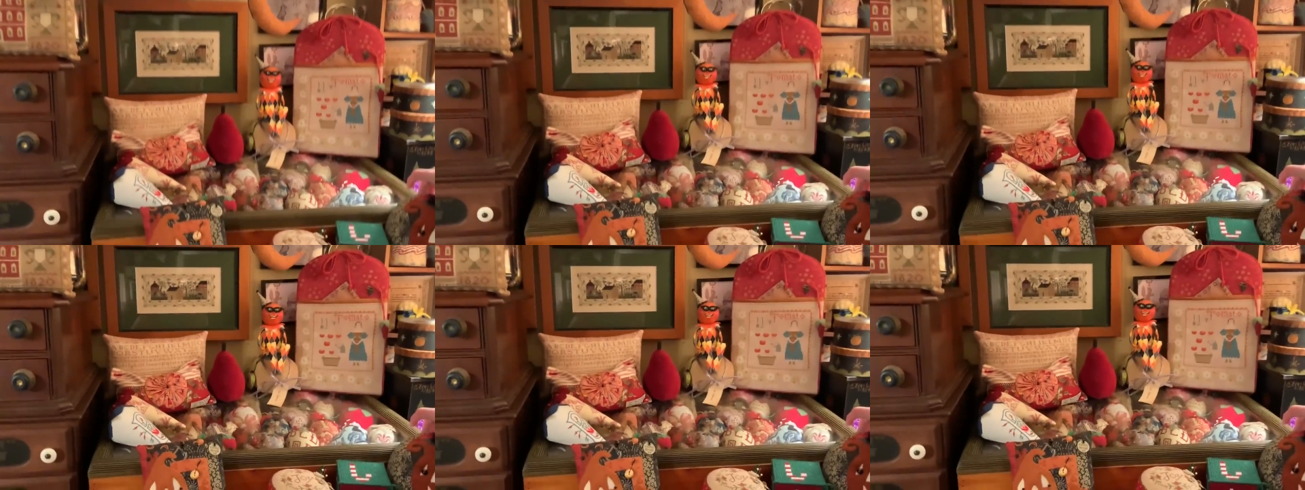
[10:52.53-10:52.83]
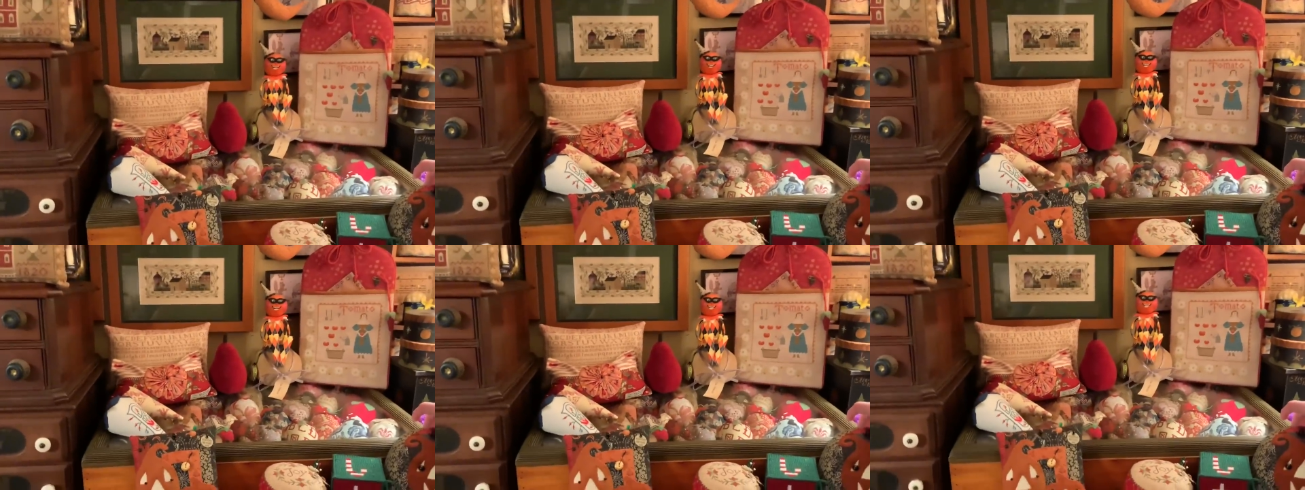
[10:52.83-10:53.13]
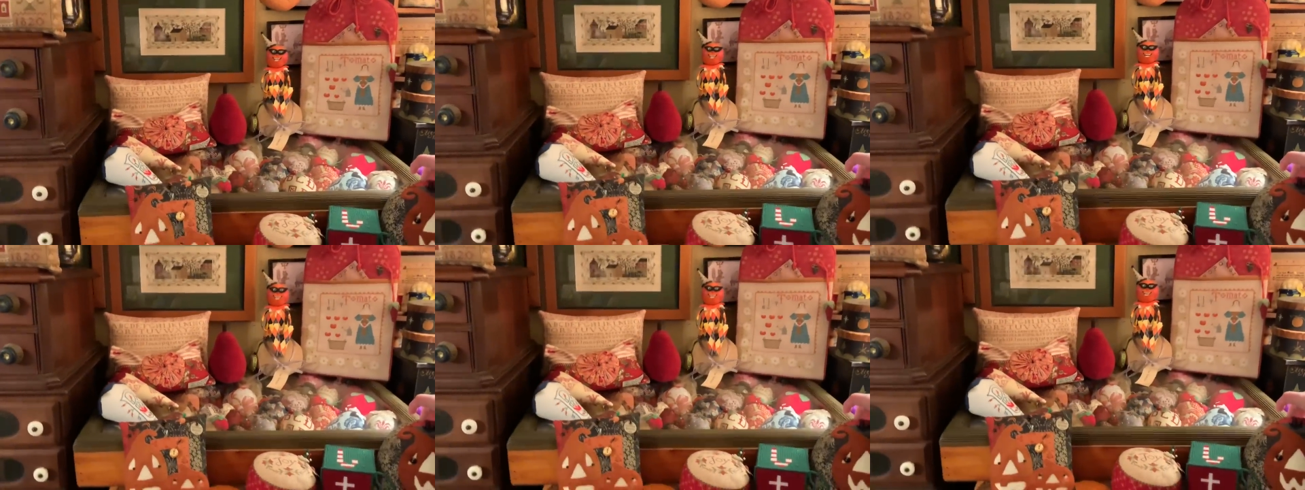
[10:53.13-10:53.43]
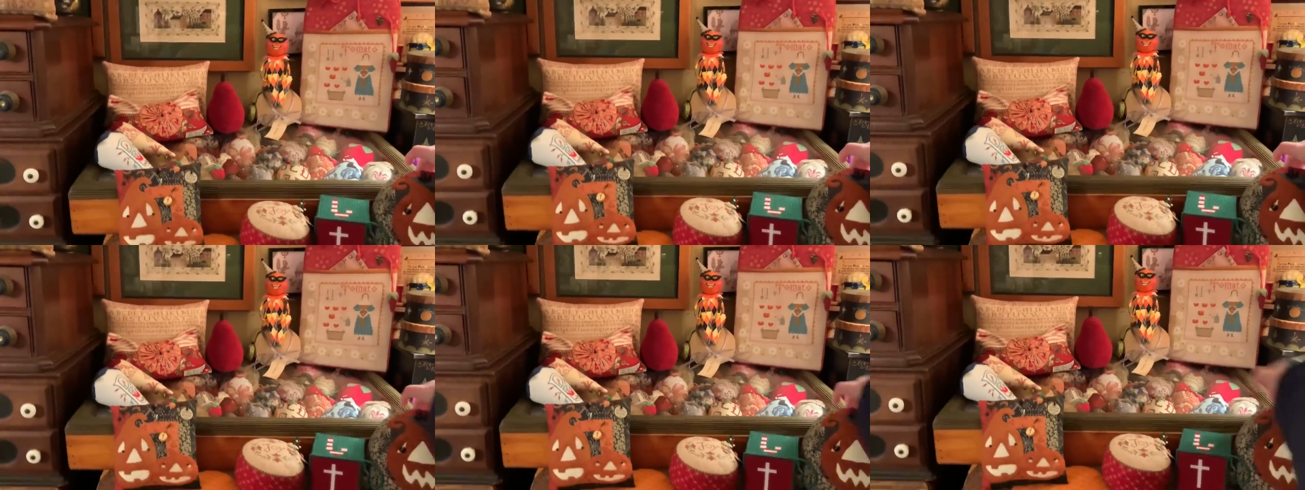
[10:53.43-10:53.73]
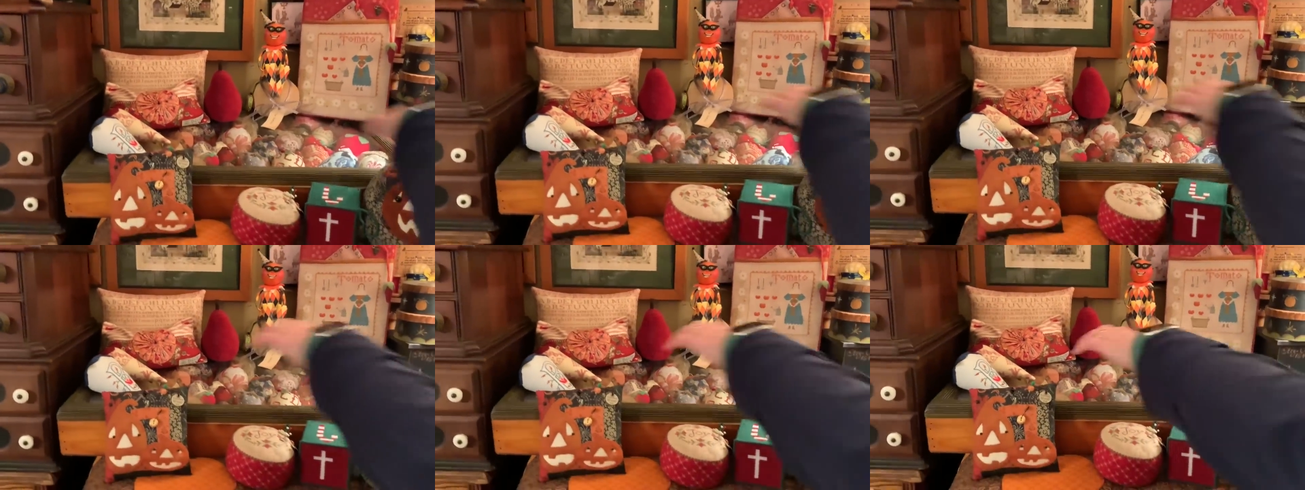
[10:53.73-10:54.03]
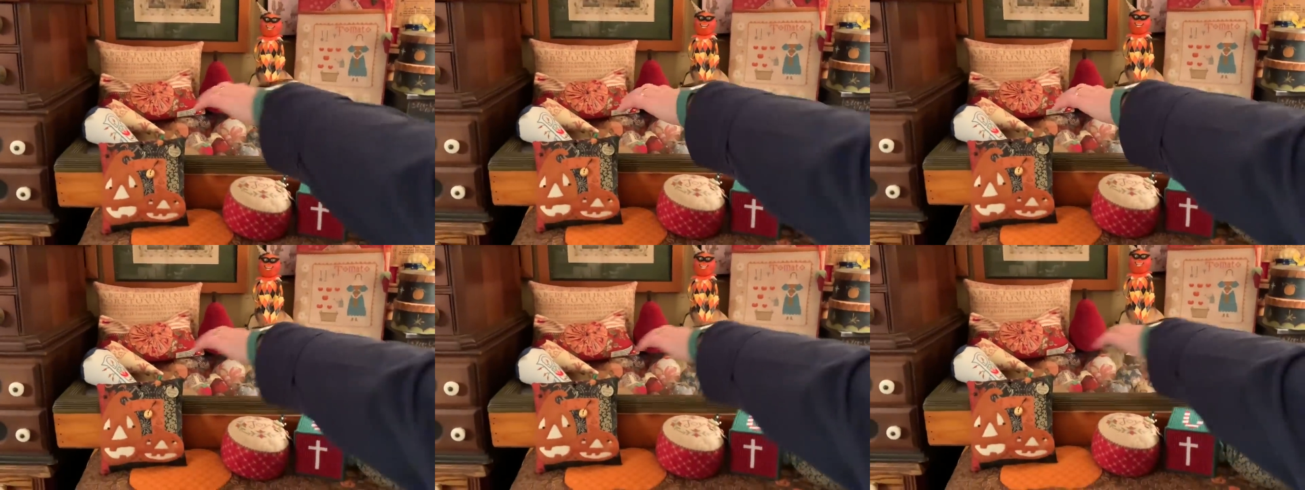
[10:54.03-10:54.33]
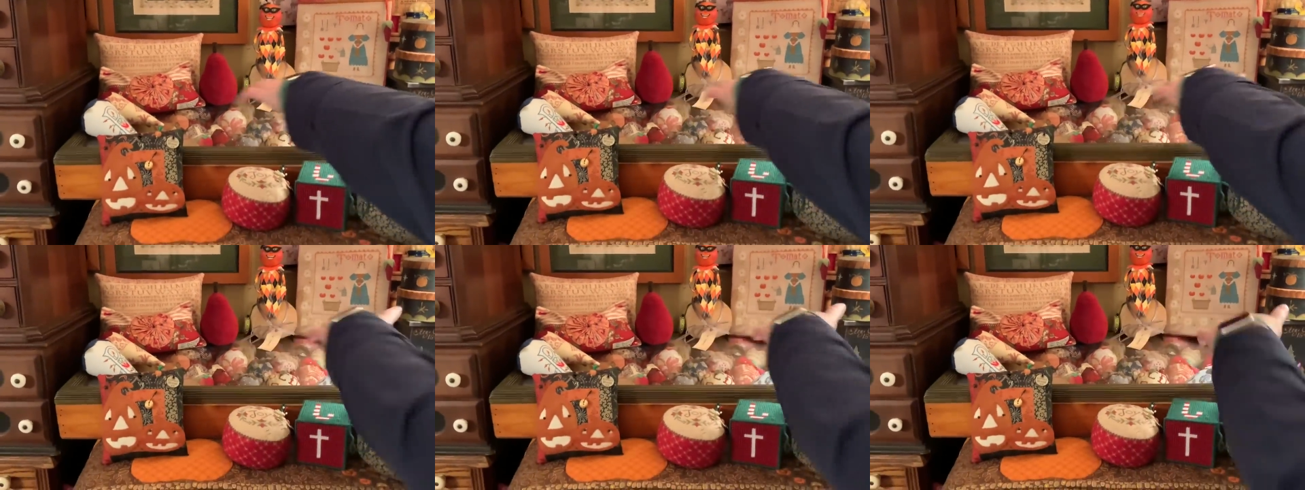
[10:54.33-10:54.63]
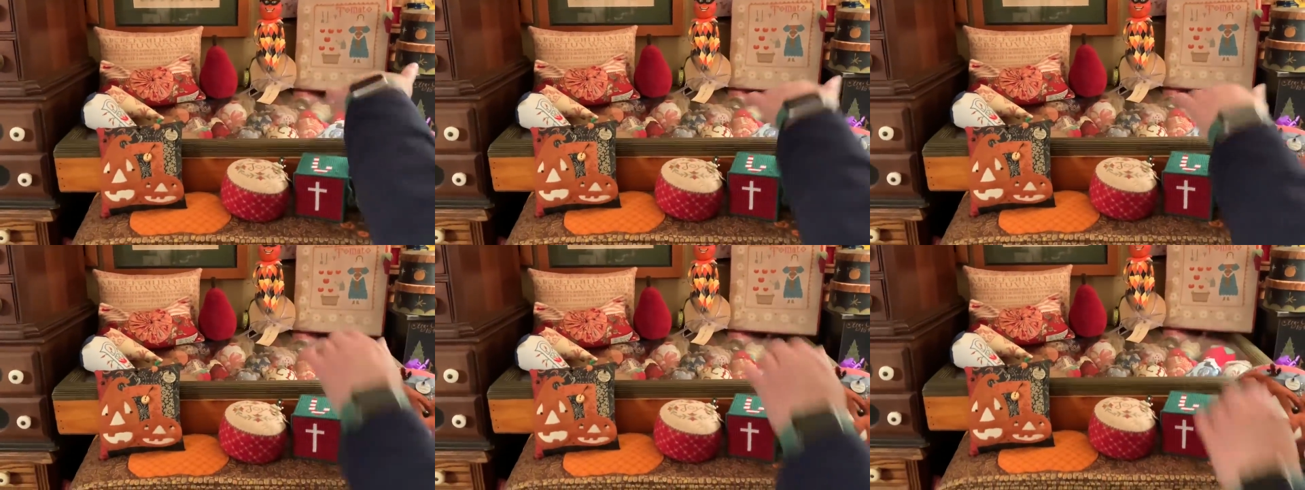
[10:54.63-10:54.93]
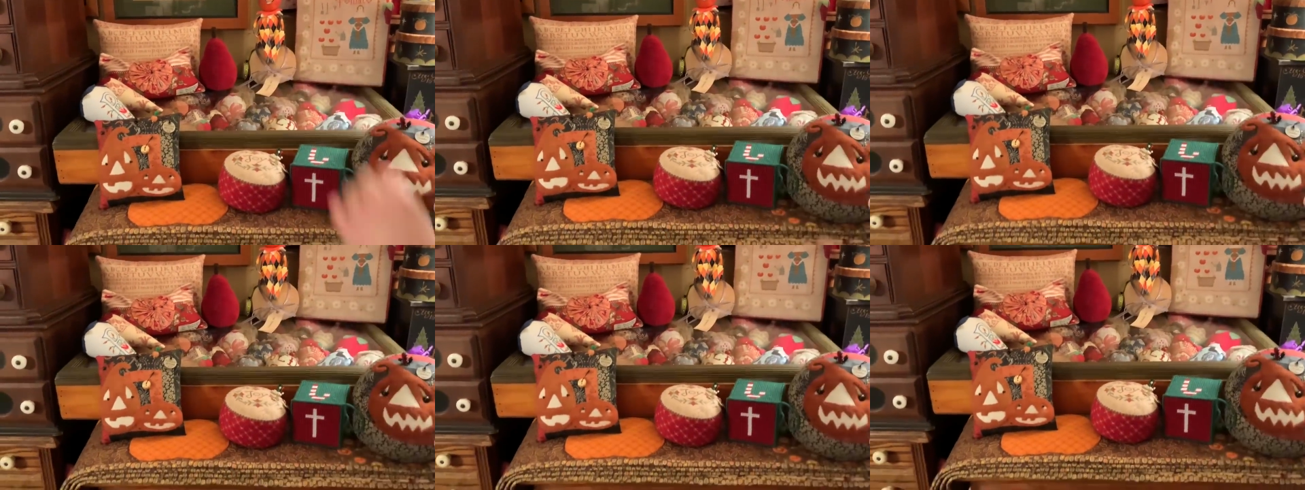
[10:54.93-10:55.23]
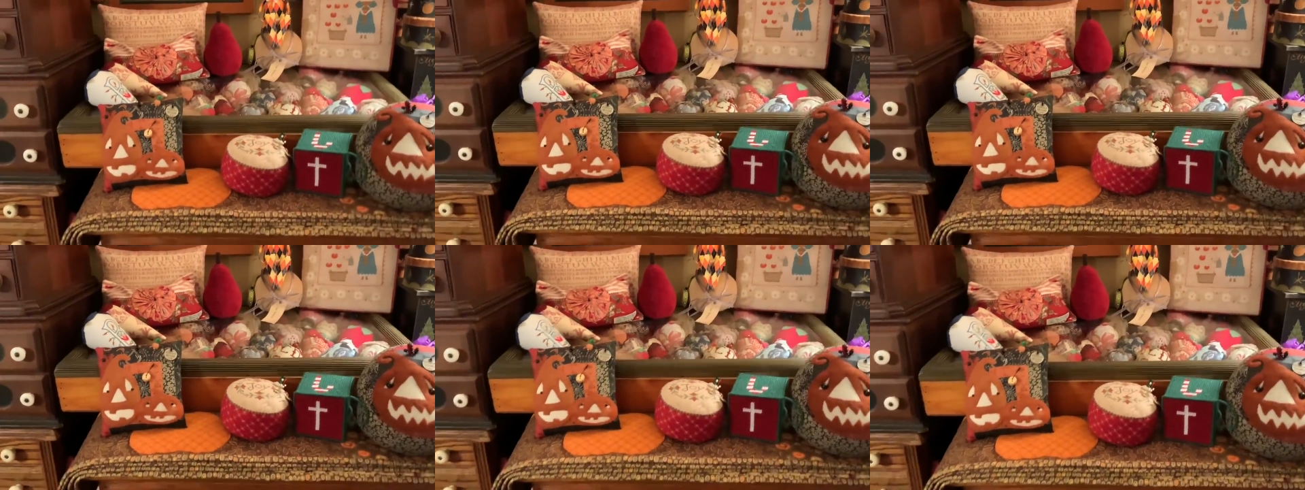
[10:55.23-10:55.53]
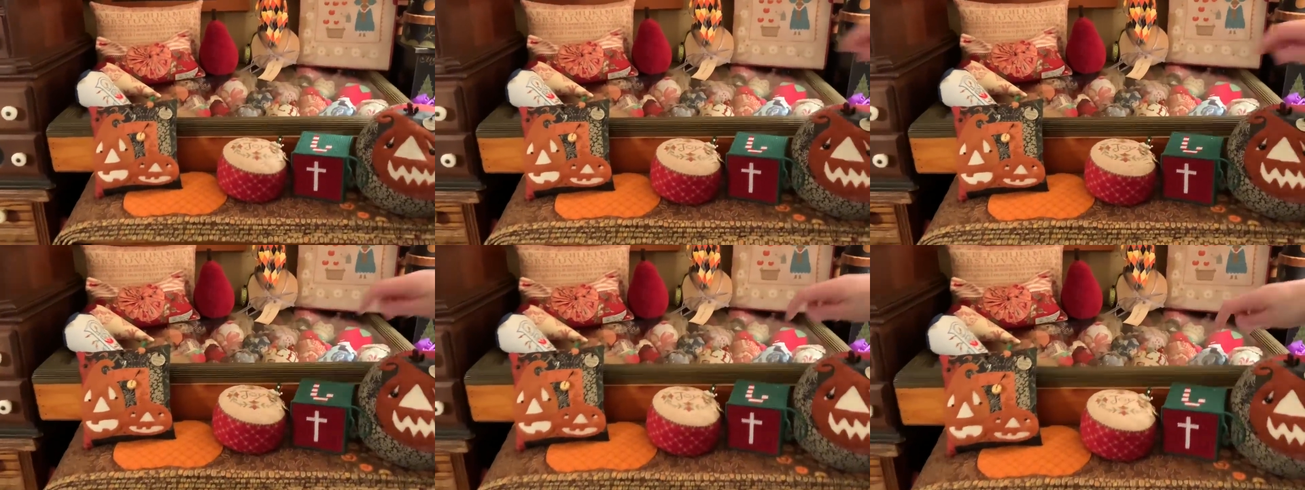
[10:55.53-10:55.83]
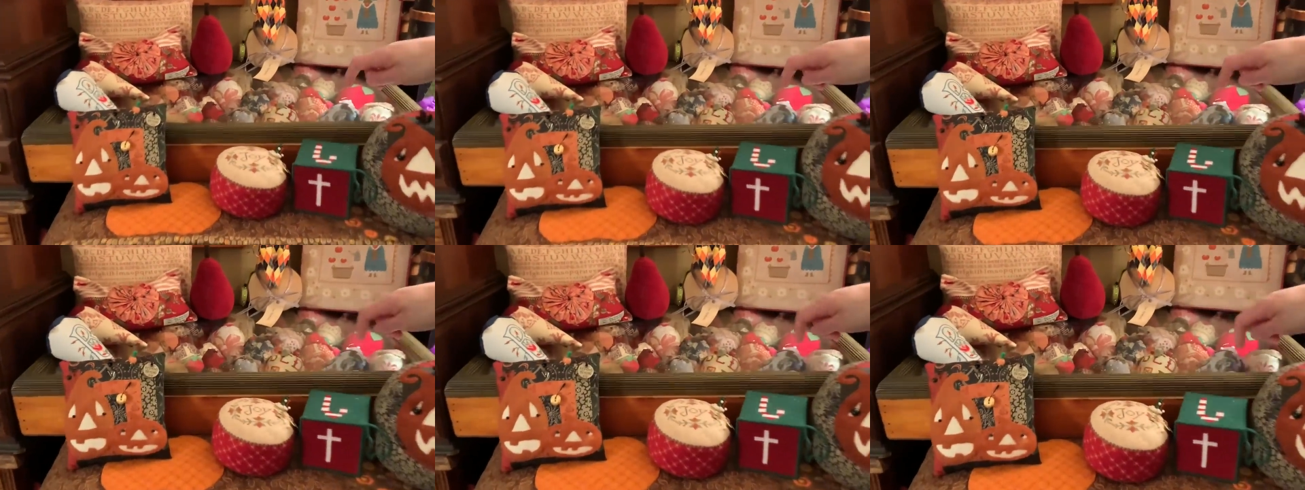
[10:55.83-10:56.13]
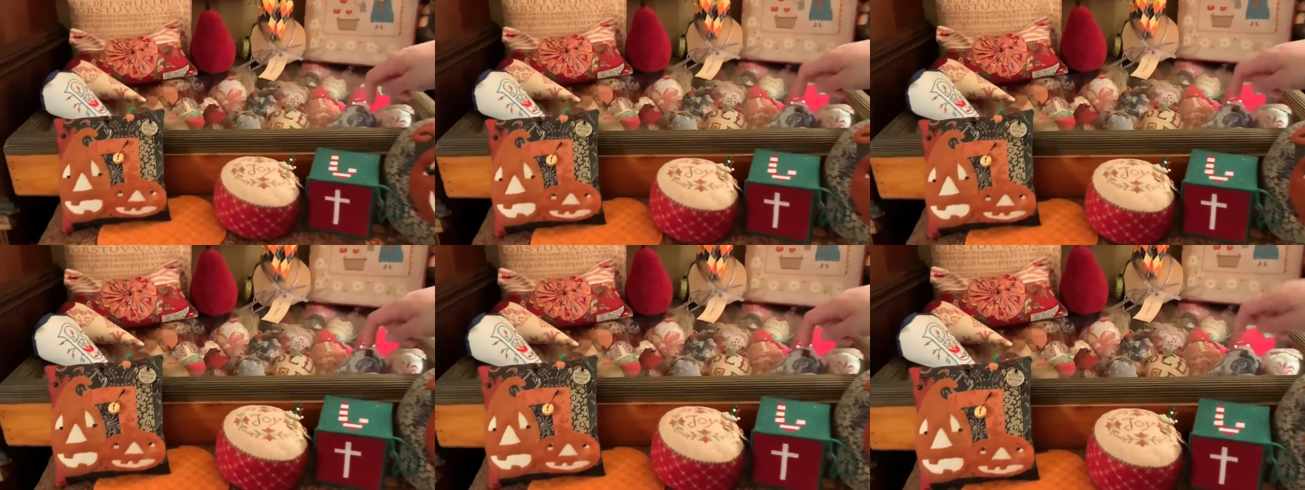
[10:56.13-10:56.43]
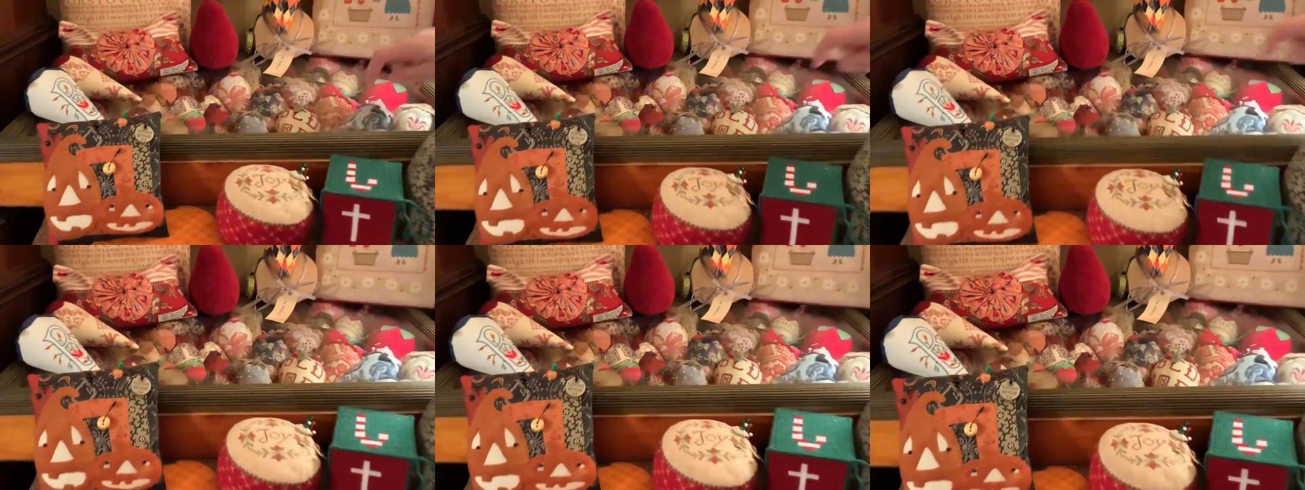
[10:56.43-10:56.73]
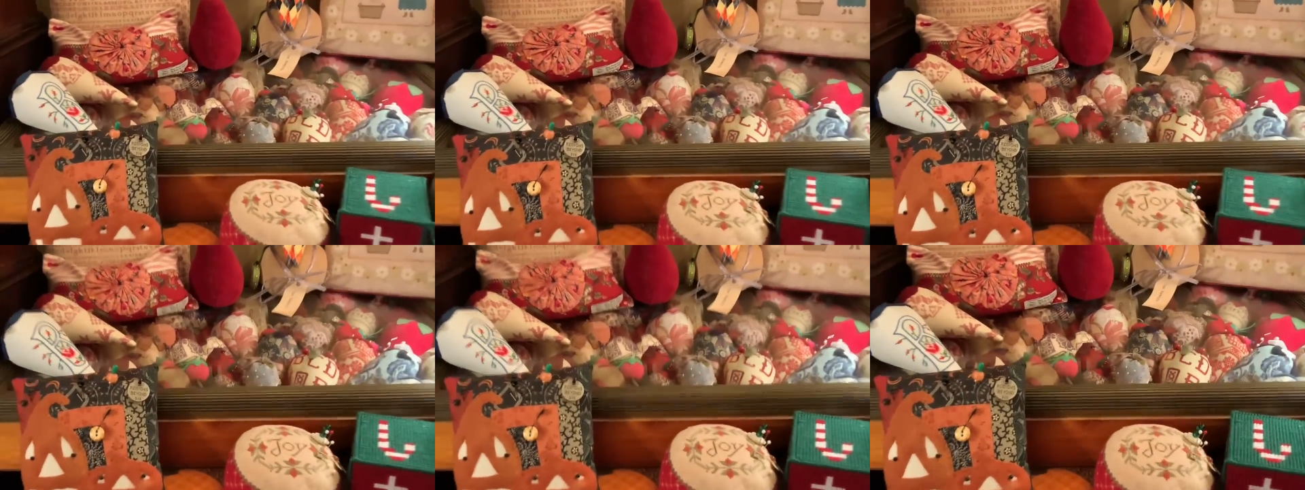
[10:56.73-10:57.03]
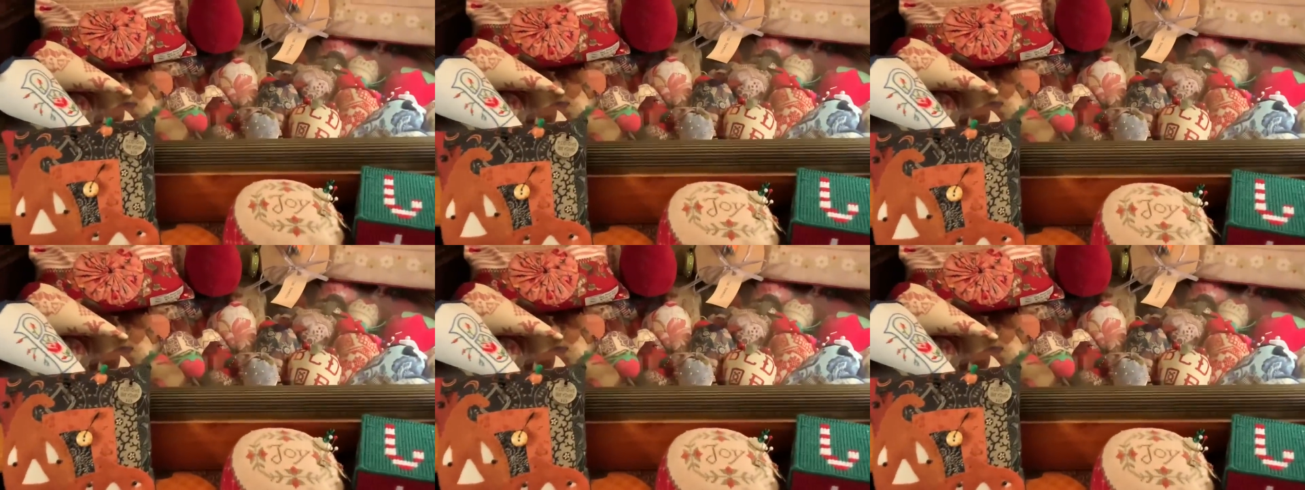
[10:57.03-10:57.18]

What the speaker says: No face is visible, so there are no lips to read.